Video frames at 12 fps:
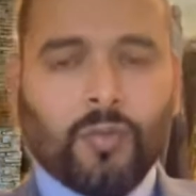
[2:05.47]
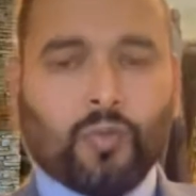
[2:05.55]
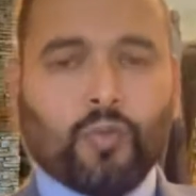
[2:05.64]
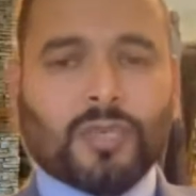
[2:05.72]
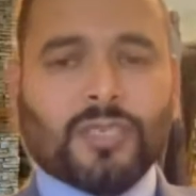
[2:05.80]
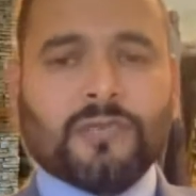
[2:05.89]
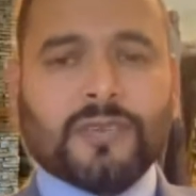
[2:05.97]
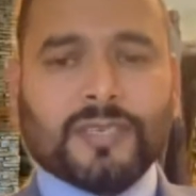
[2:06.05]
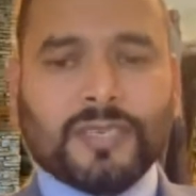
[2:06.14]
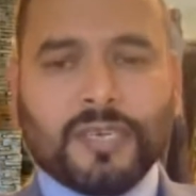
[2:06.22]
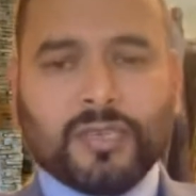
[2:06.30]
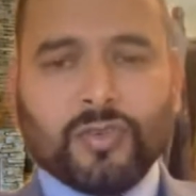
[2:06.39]
Whatever
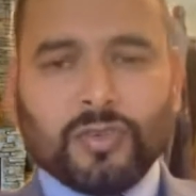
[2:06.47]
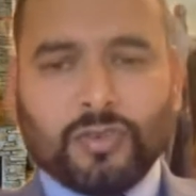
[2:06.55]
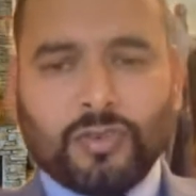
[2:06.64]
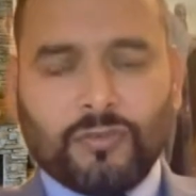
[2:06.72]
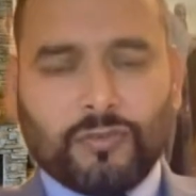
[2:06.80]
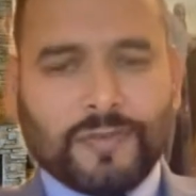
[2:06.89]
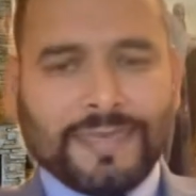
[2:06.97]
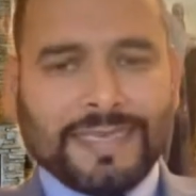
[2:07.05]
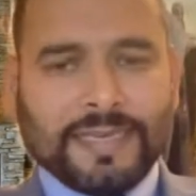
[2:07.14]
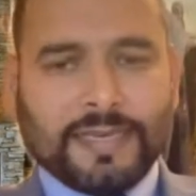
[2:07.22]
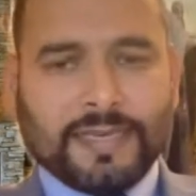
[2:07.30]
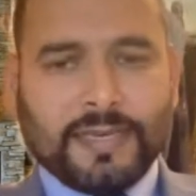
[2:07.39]
situation, if you
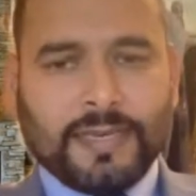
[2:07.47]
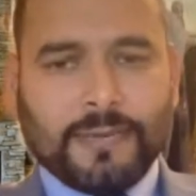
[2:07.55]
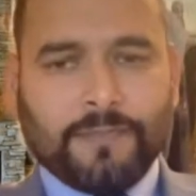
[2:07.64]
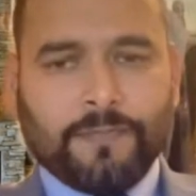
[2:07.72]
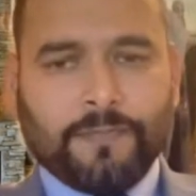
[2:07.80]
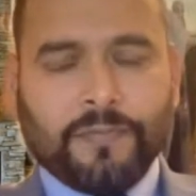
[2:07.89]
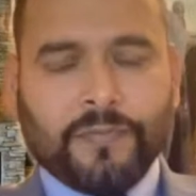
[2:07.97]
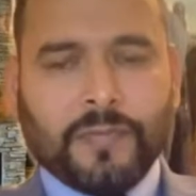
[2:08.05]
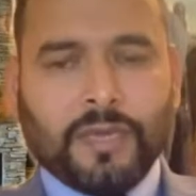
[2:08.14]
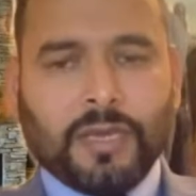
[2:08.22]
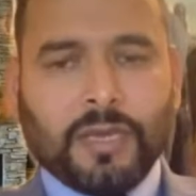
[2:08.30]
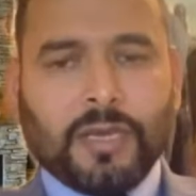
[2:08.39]
seek asylum,
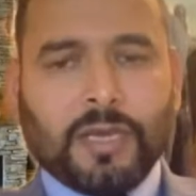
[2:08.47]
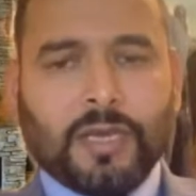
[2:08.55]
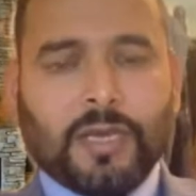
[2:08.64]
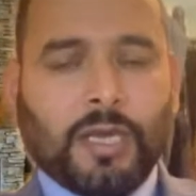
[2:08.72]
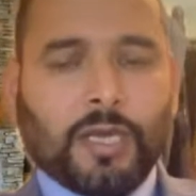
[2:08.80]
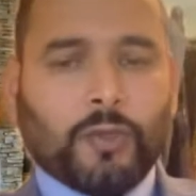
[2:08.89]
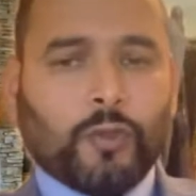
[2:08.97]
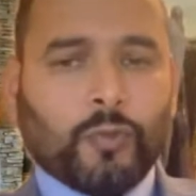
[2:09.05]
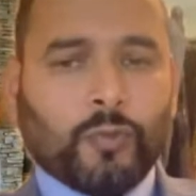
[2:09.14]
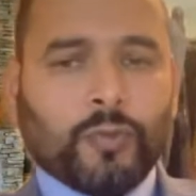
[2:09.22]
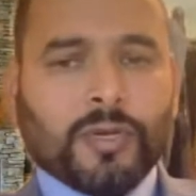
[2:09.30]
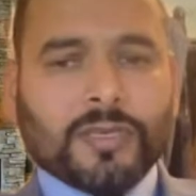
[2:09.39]
you
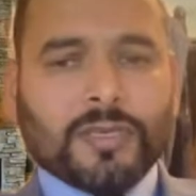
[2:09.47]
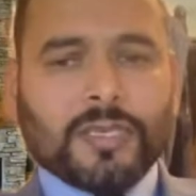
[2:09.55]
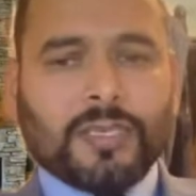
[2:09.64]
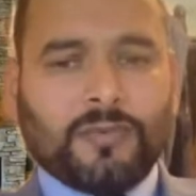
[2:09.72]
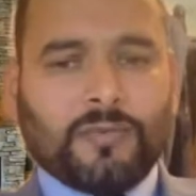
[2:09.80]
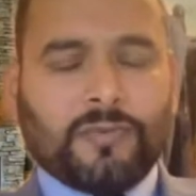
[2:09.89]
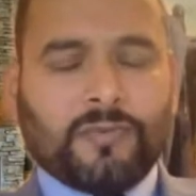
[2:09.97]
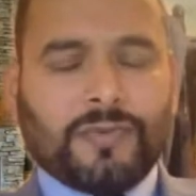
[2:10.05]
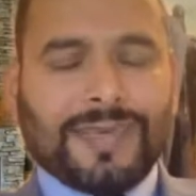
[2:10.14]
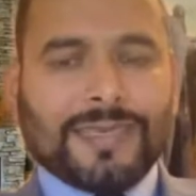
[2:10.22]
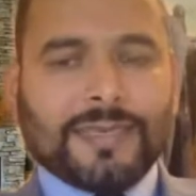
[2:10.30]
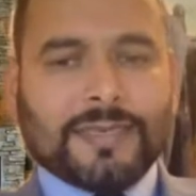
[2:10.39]
must give
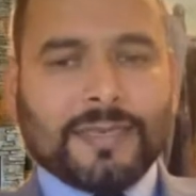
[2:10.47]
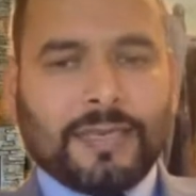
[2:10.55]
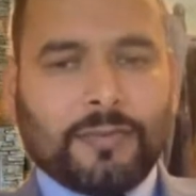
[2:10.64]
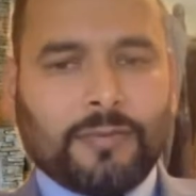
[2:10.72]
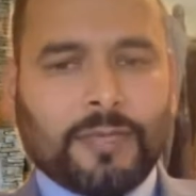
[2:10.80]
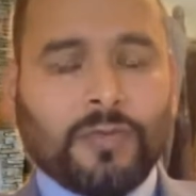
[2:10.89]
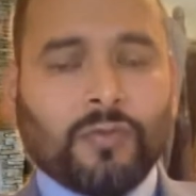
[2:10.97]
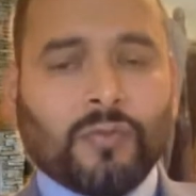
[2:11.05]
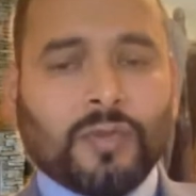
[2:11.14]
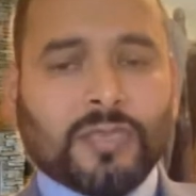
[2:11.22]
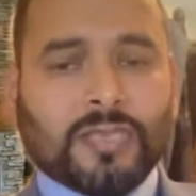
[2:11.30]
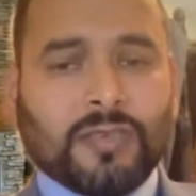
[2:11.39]
a statement, you
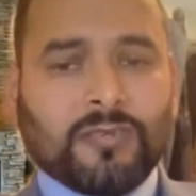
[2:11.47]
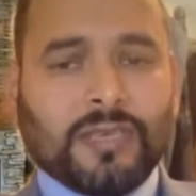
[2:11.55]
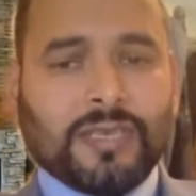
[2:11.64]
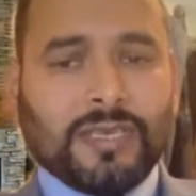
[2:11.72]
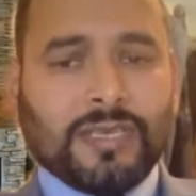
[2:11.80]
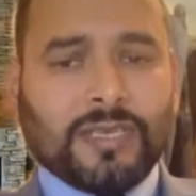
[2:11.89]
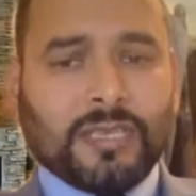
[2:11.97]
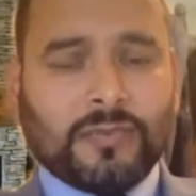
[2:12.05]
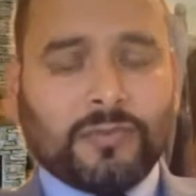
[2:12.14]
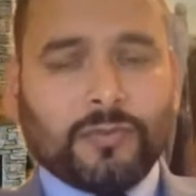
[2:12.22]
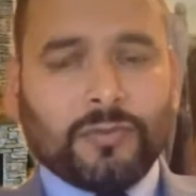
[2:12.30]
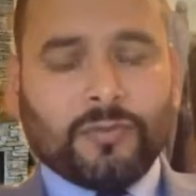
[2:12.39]
must give an
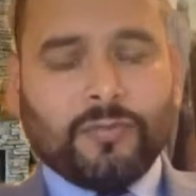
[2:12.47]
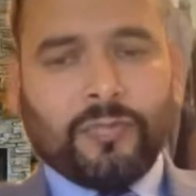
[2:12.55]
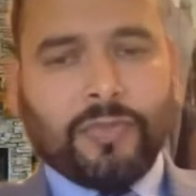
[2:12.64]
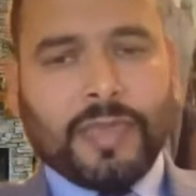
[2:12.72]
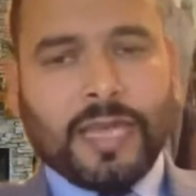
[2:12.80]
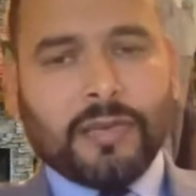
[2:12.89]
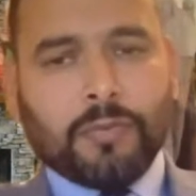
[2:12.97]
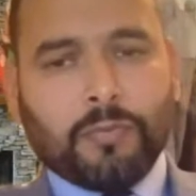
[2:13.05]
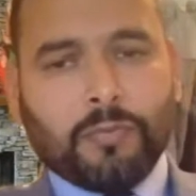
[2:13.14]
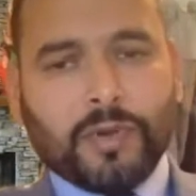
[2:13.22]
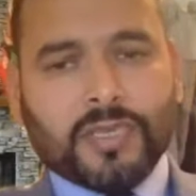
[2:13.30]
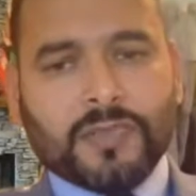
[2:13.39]
interview that
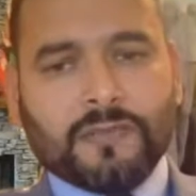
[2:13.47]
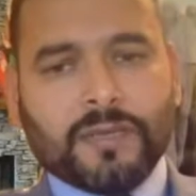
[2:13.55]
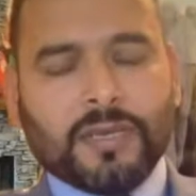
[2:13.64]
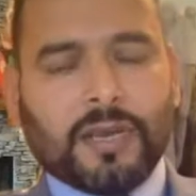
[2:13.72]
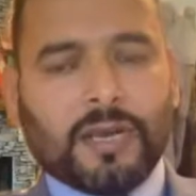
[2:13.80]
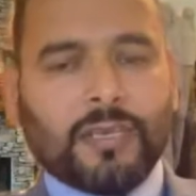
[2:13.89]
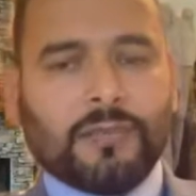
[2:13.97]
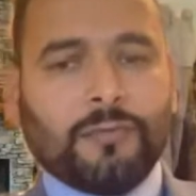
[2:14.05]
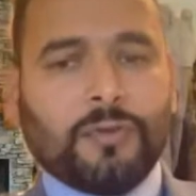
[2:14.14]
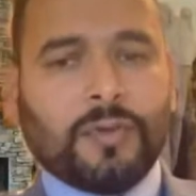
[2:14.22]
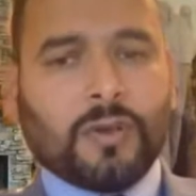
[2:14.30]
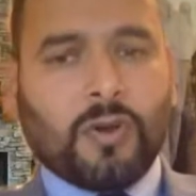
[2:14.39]
must be
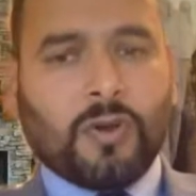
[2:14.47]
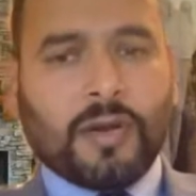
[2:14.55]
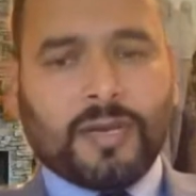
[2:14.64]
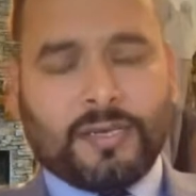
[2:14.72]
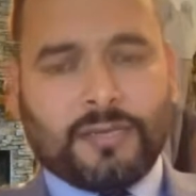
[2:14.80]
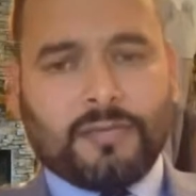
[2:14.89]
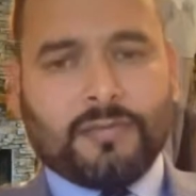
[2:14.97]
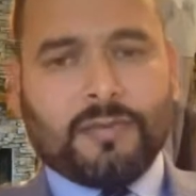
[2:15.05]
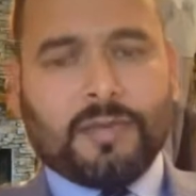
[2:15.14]
credible, coherence.